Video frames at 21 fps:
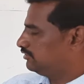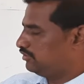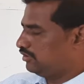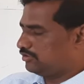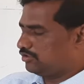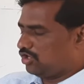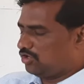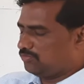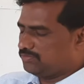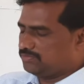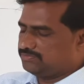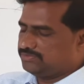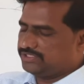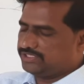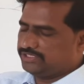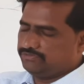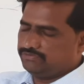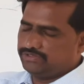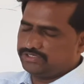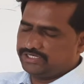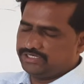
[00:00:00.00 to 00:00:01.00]
top of the
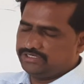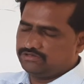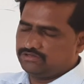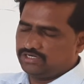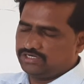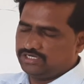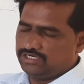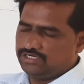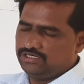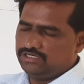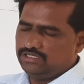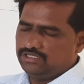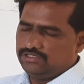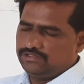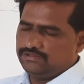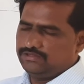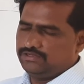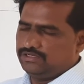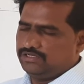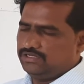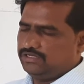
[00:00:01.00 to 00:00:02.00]
inverted funnel
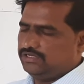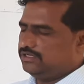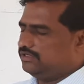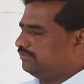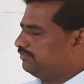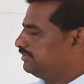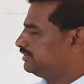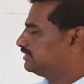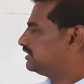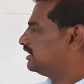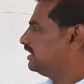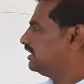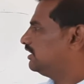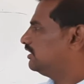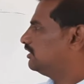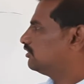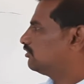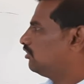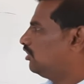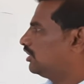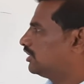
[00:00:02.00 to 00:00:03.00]
with the
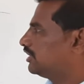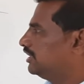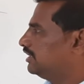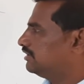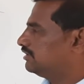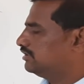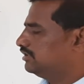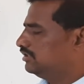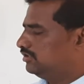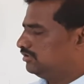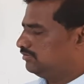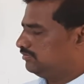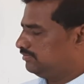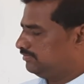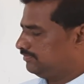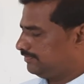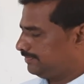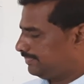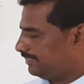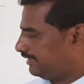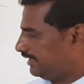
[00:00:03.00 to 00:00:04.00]
cotton,
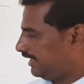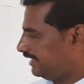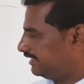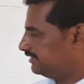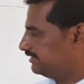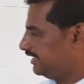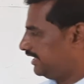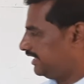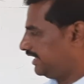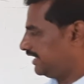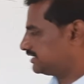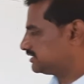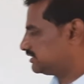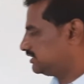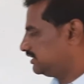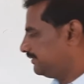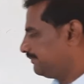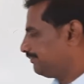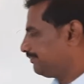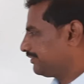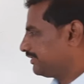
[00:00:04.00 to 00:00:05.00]
and then next
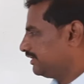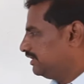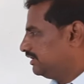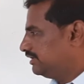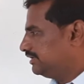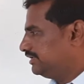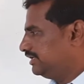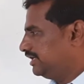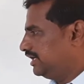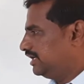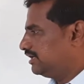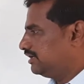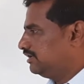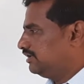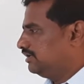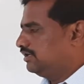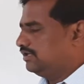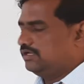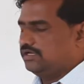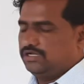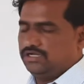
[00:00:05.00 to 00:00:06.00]
here
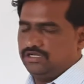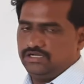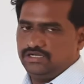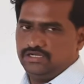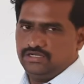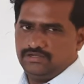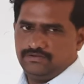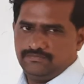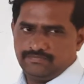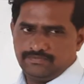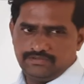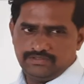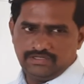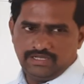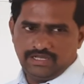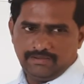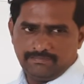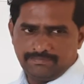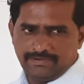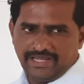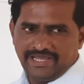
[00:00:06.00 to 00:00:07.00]

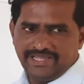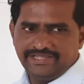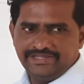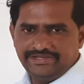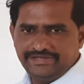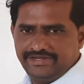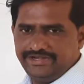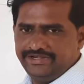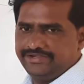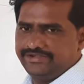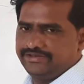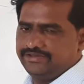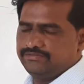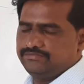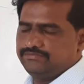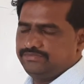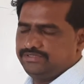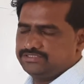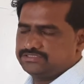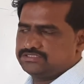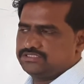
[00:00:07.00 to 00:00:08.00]
apply heat.
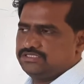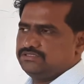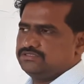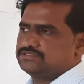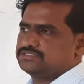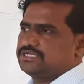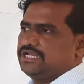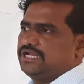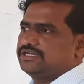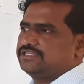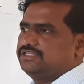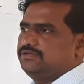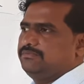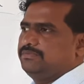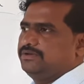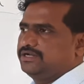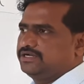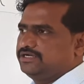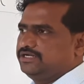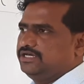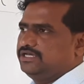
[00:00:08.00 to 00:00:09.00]
Means start the
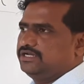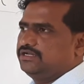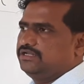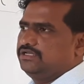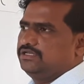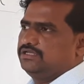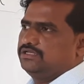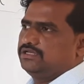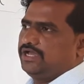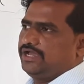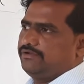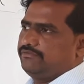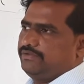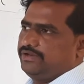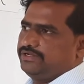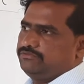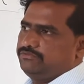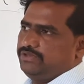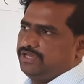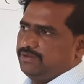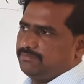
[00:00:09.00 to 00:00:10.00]
burner, and
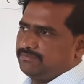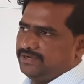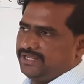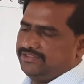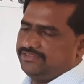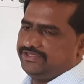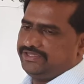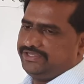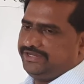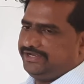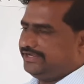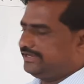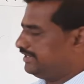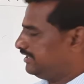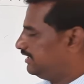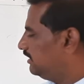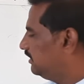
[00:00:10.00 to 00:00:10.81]
when we apply the heat,